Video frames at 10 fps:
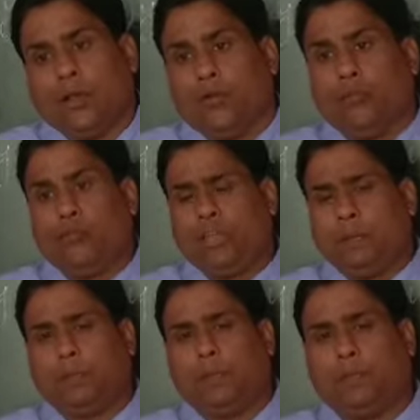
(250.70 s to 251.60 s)

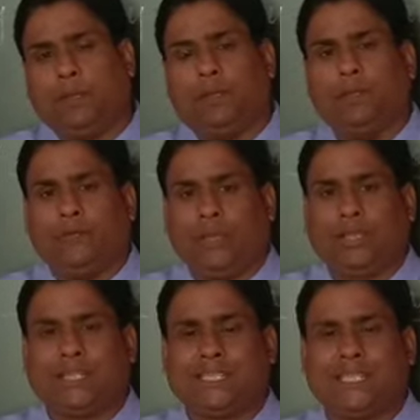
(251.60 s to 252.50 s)
we people, we
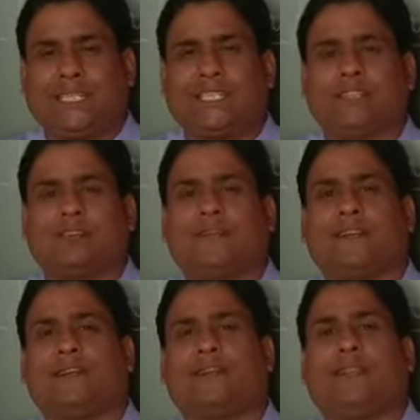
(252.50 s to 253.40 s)
the citizens of a
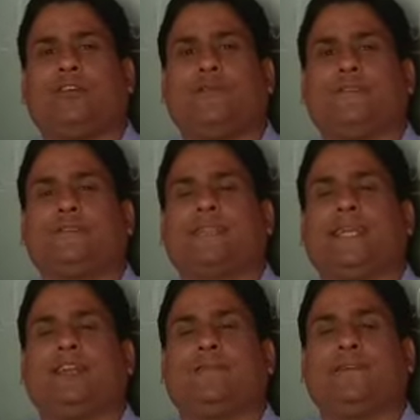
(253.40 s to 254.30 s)
country, of a
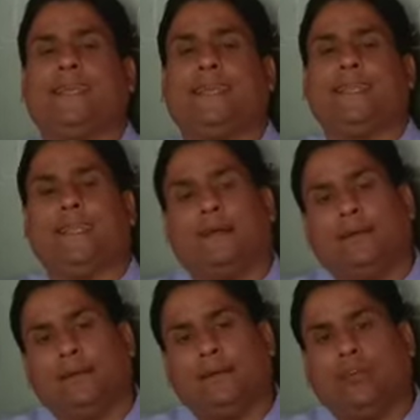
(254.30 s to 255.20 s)
state, of an area,
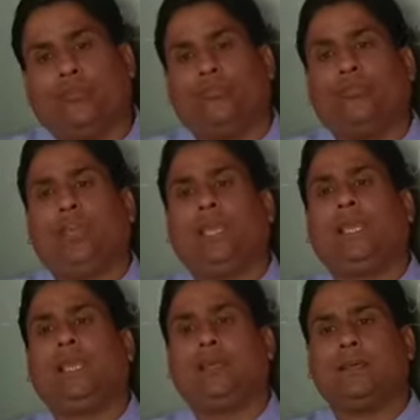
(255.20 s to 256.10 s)

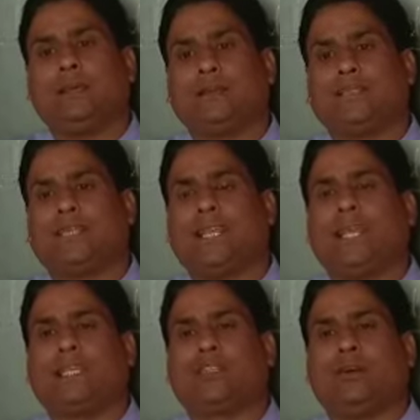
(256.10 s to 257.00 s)
we
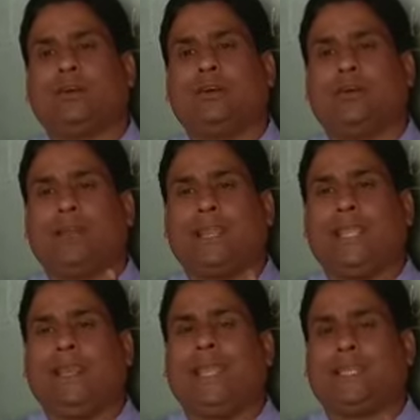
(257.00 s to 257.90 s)
select or
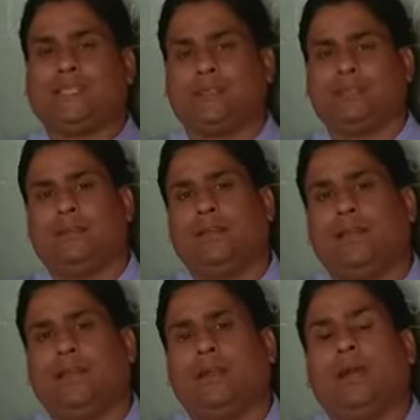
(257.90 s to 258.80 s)
elect
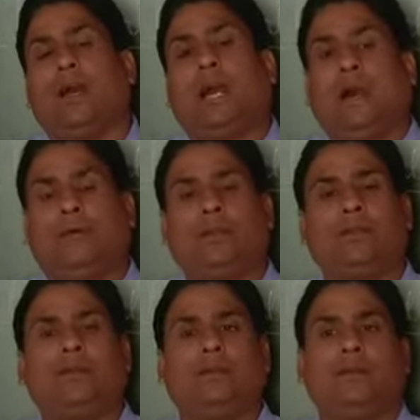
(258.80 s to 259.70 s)

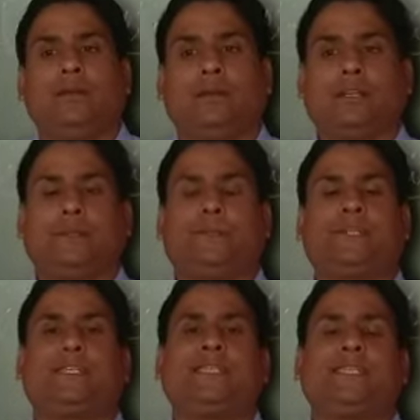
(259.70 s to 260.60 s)
our
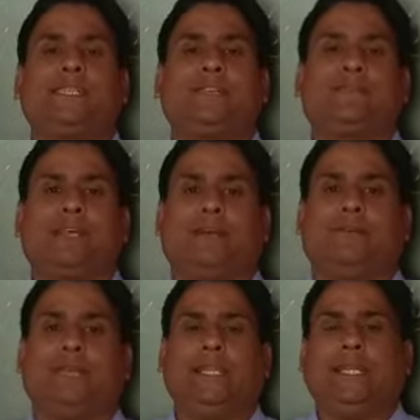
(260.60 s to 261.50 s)
representatives,
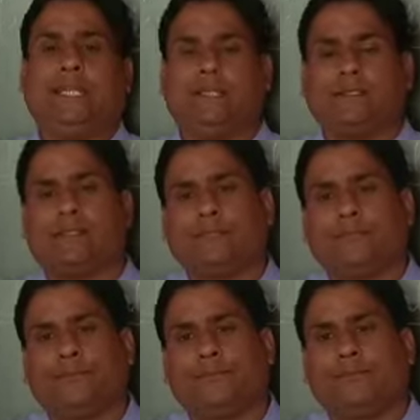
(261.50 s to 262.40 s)
our leaders.
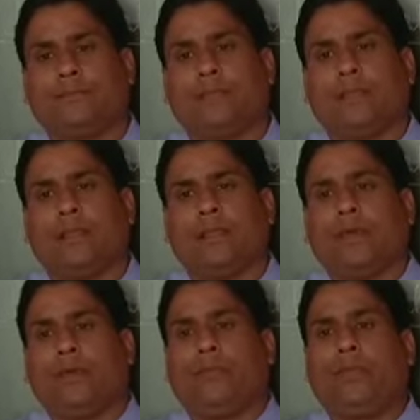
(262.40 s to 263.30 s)

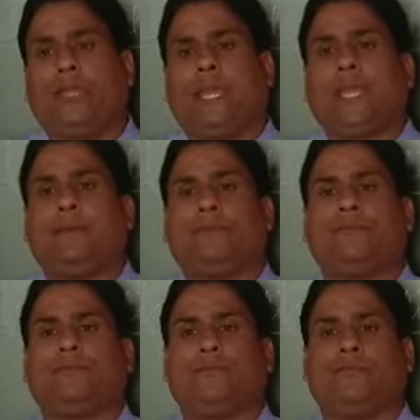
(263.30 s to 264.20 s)
We
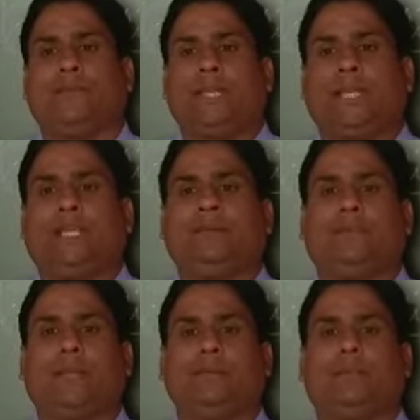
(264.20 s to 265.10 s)
give
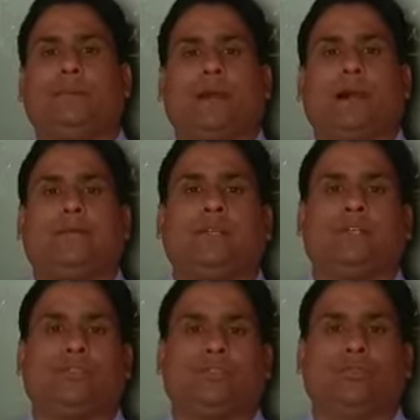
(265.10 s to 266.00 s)
them the power
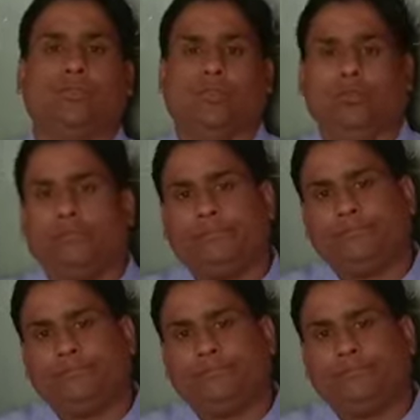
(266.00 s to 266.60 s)
to rule.